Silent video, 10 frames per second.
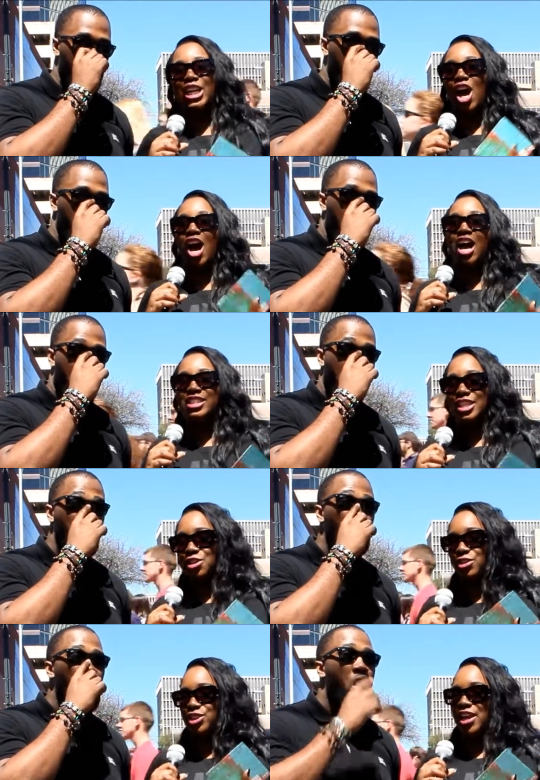Speaker 1: Nas and you
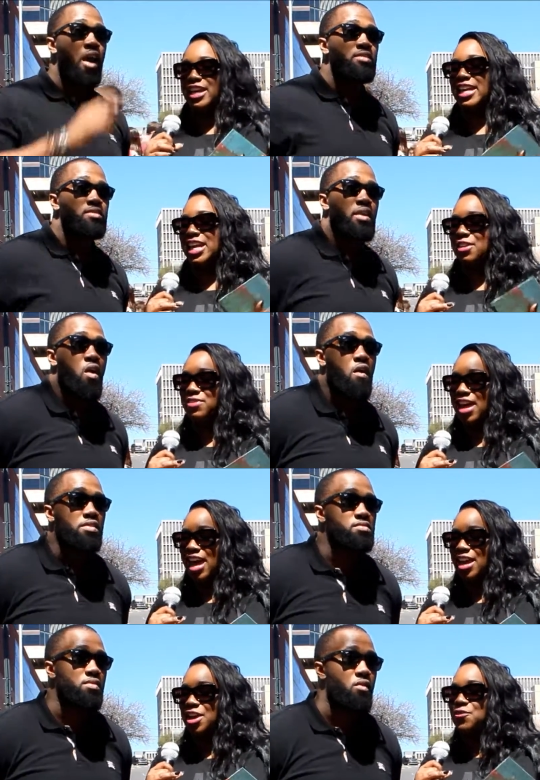were trying to give
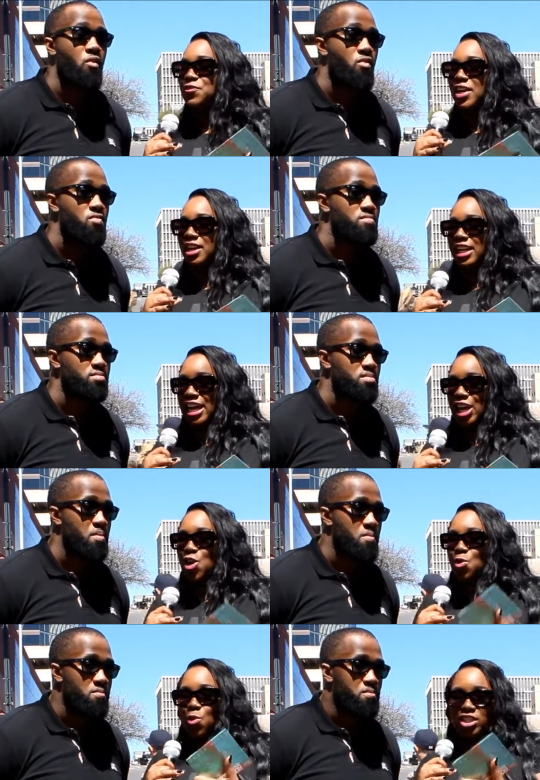that feeling,
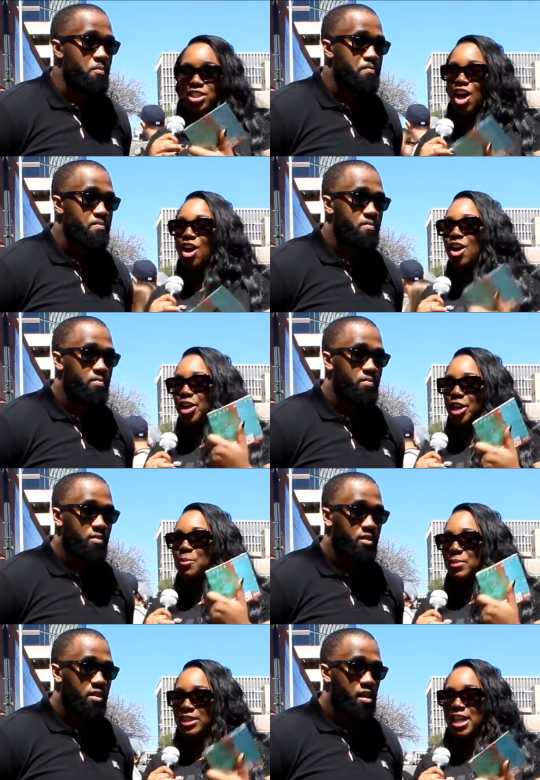what song on your
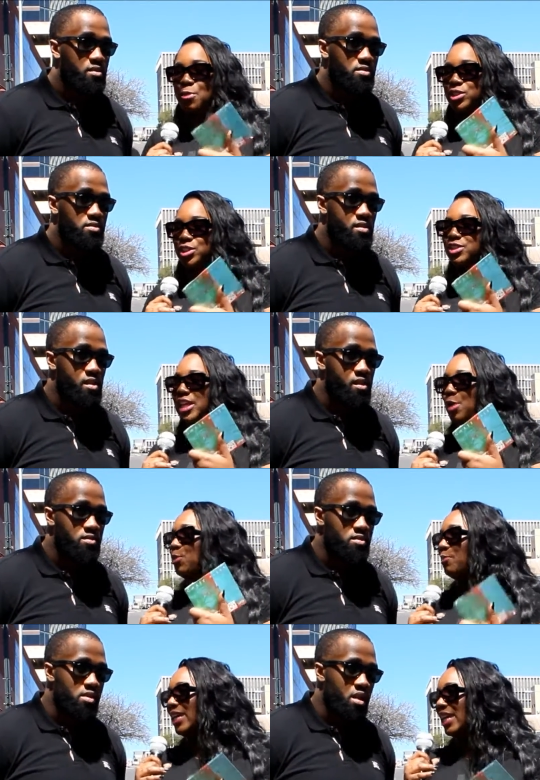mixtape would you say would
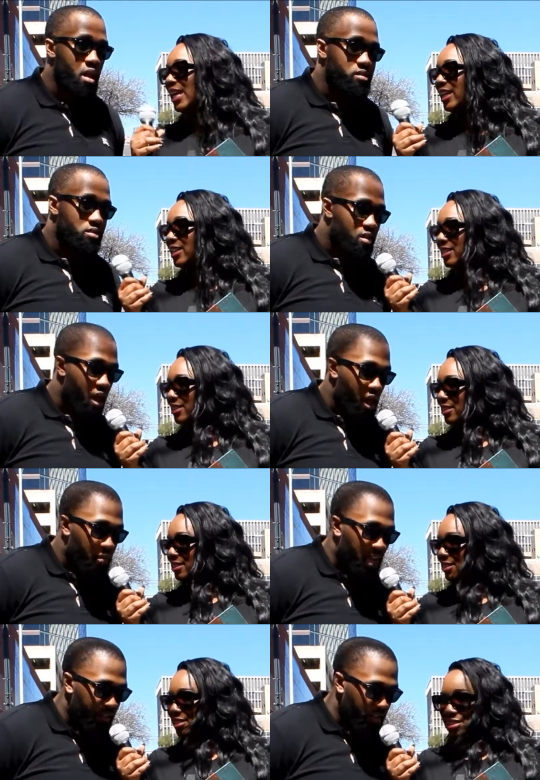be it?
Speaker 2: Um,
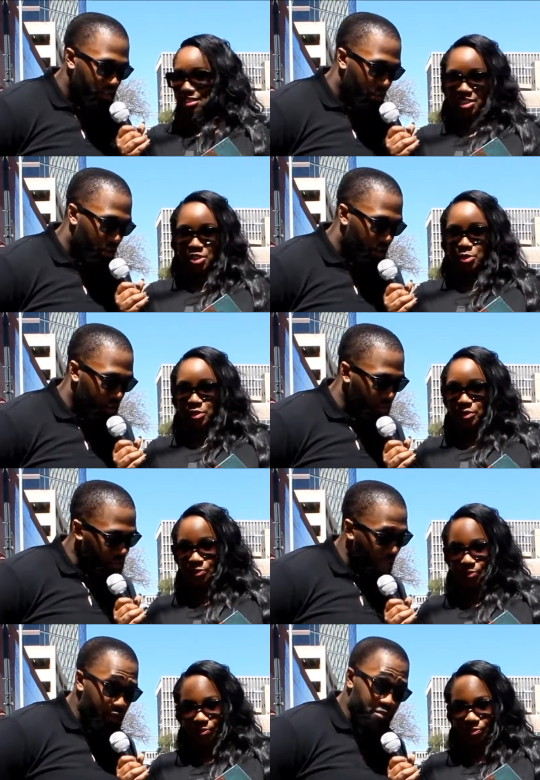I have a song.
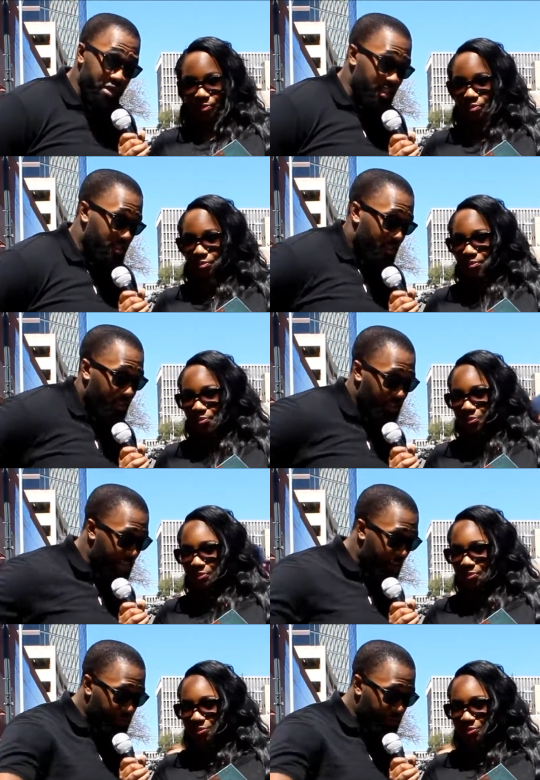I have many songs. I have a